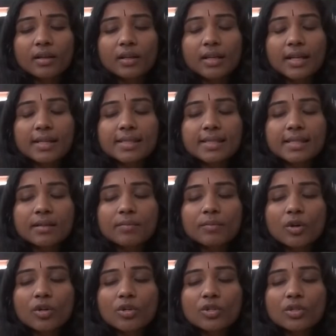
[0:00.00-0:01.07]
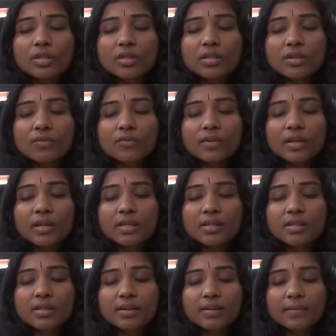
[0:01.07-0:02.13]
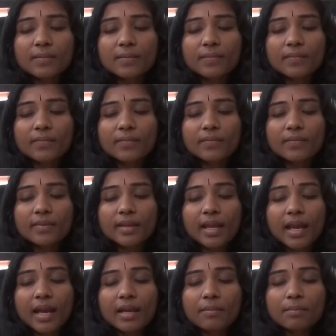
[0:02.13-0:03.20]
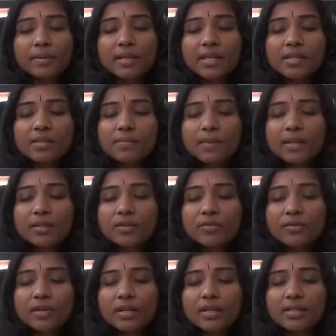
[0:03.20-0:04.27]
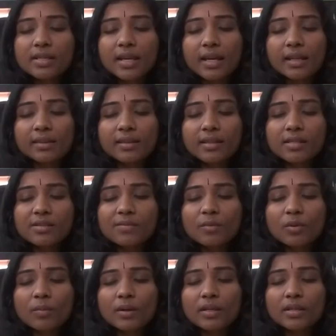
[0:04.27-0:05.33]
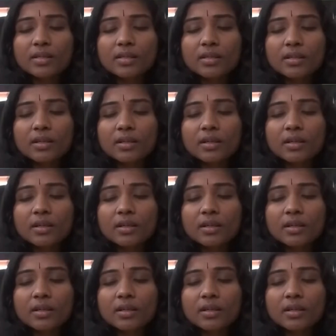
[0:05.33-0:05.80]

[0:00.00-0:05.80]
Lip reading: let it come onto the surface. And please, my dear friends, at this moment,